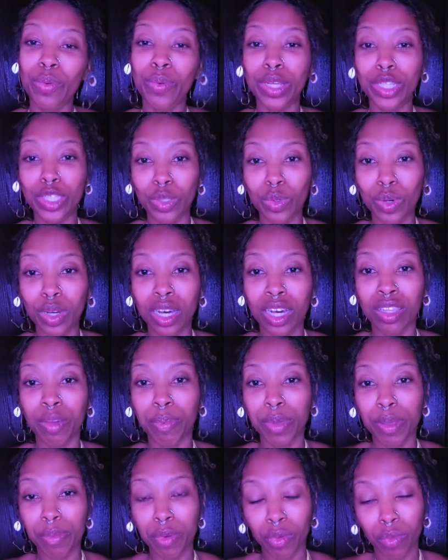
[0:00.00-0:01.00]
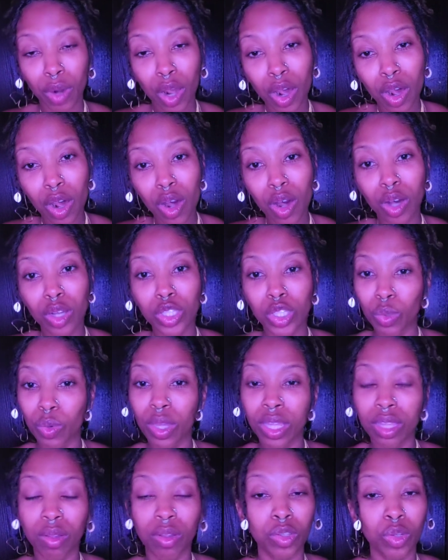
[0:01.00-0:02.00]
with doing other people wrong,
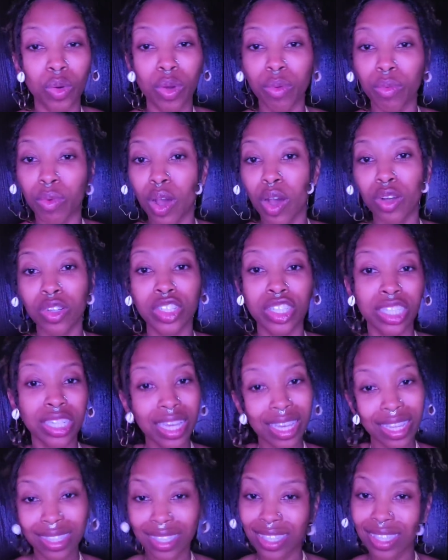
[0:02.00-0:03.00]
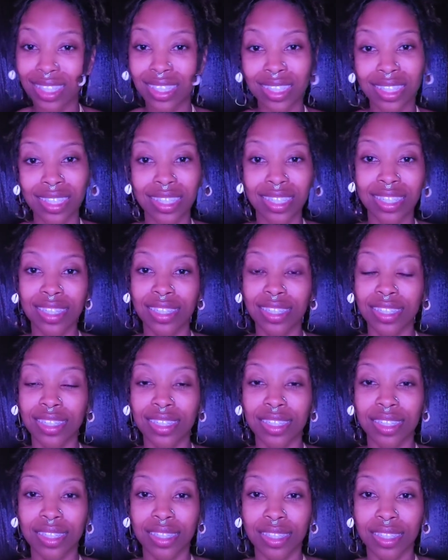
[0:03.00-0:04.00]
doing wrong shit.
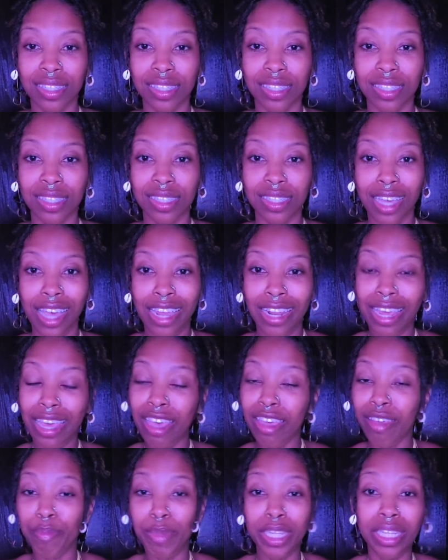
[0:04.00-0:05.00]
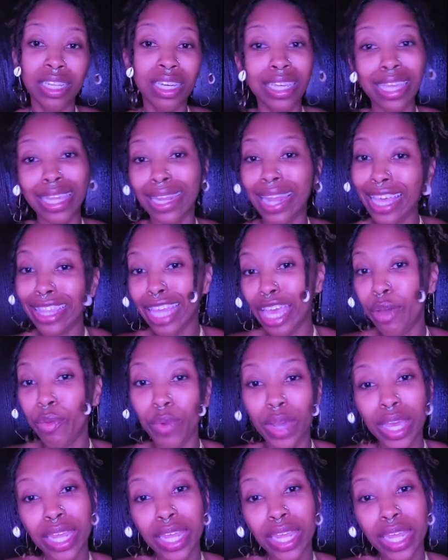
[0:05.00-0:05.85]
And it be looking like they